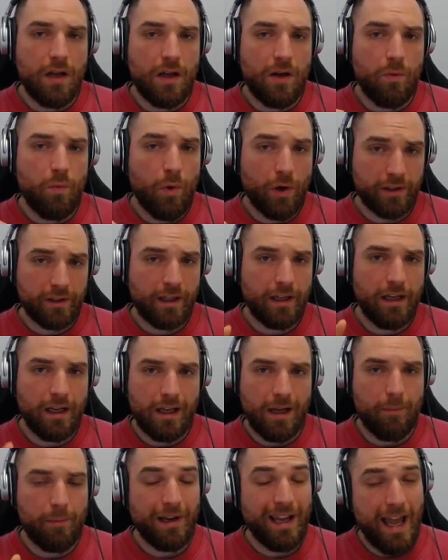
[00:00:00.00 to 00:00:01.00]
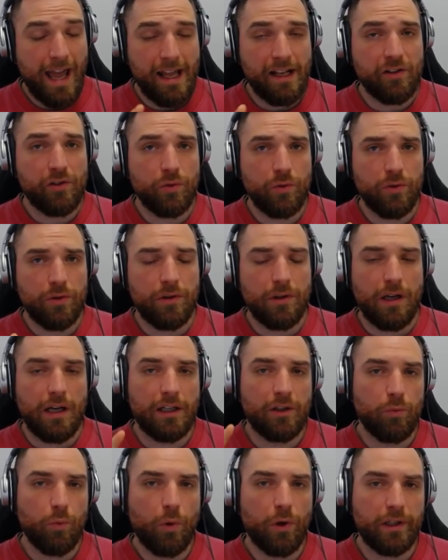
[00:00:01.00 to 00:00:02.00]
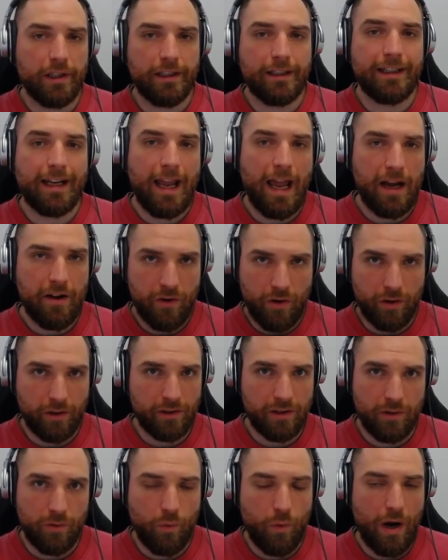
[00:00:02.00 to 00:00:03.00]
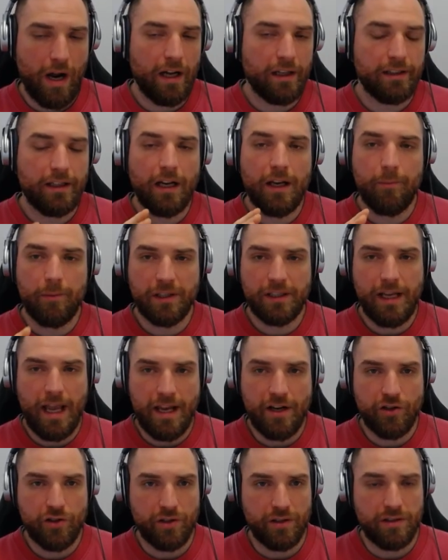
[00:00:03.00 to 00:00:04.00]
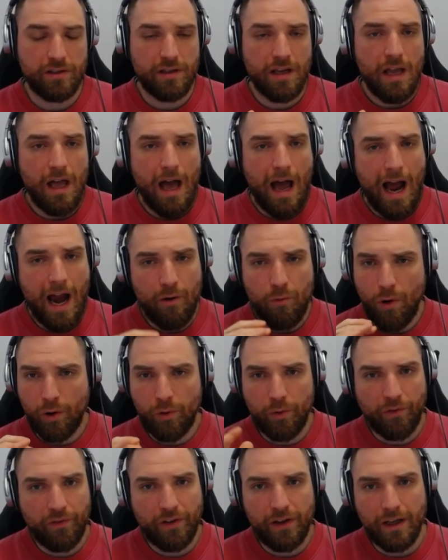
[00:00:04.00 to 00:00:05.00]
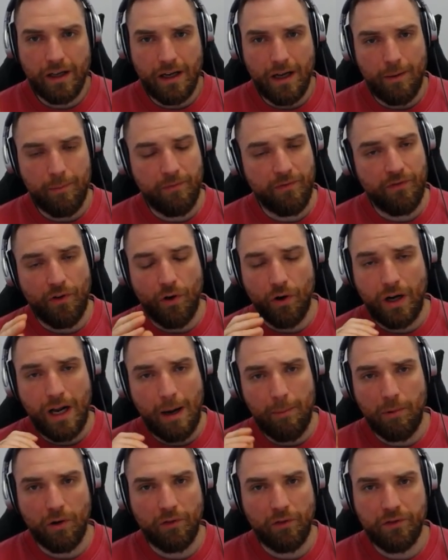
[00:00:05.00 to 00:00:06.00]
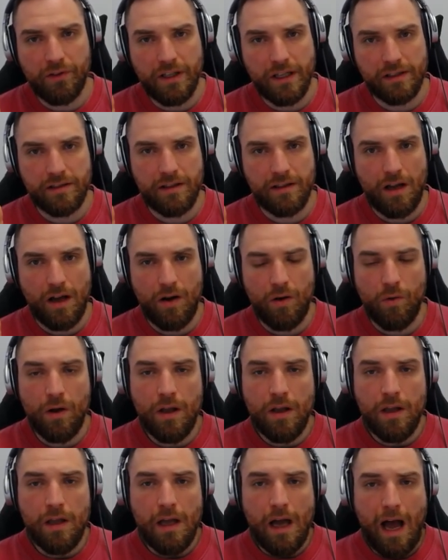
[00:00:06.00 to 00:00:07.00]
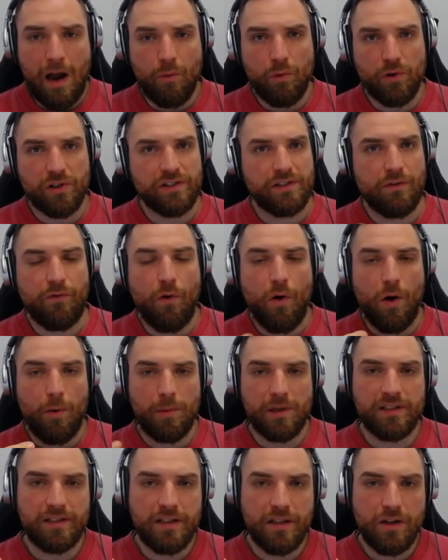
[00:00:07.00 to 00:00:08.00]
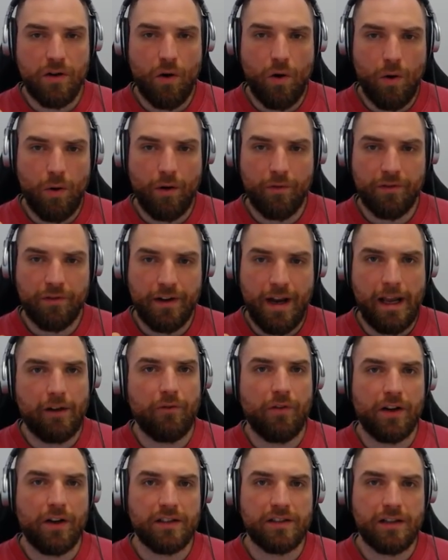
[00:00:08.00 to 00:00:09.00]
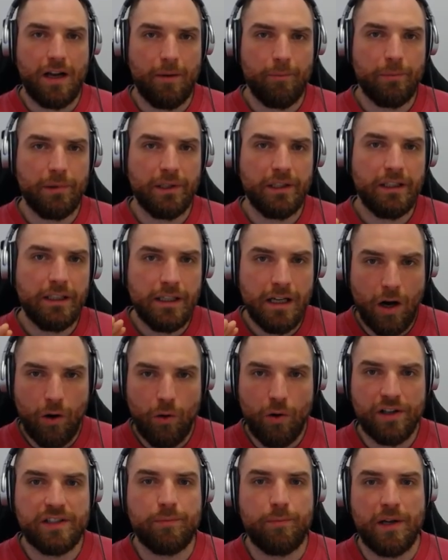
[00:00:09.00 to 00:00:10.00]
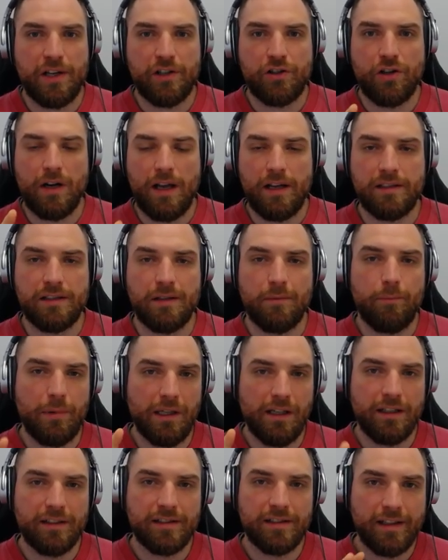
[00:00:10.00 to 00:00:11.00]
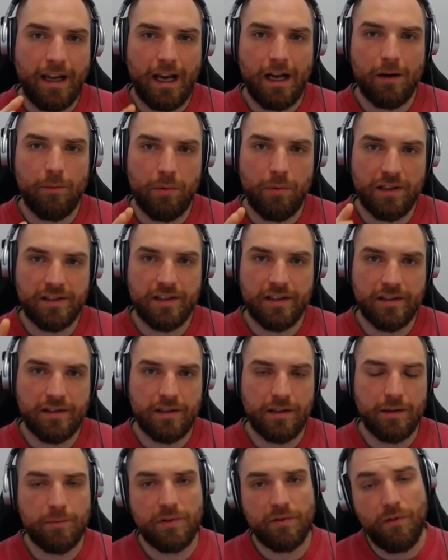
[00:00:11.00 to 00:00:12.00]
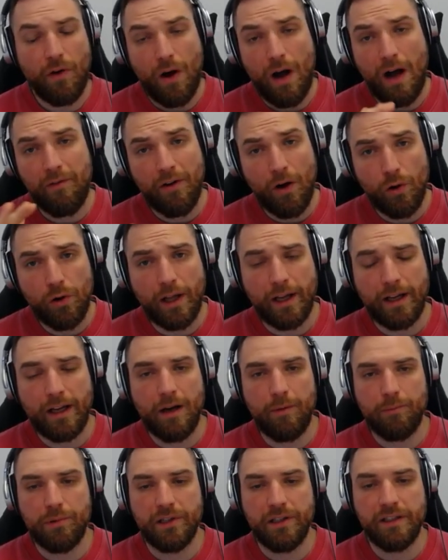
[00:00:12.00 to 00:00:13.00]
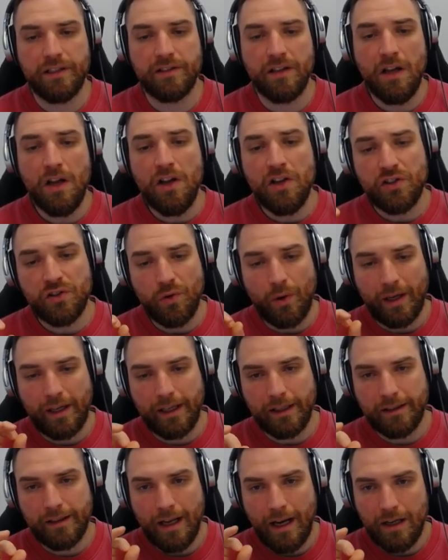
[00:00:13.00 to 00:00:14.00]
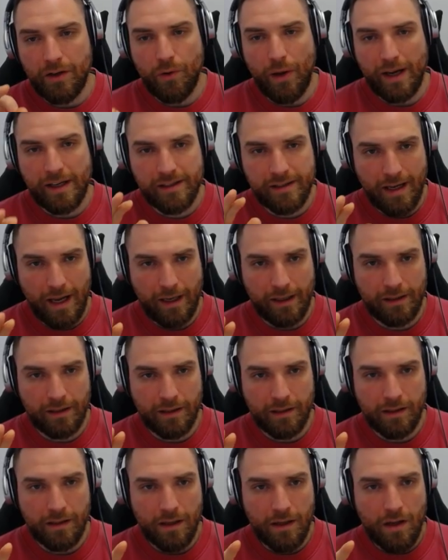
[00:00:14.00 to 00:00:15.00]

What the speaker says: what ClickUp can do and what it cannot. Where are the limitations? I work with ClickUp for a couple of years now. I was the former CEO of an 8-figure company. Now I specialize in building scalable systems for other online companies. So I can tell you exactly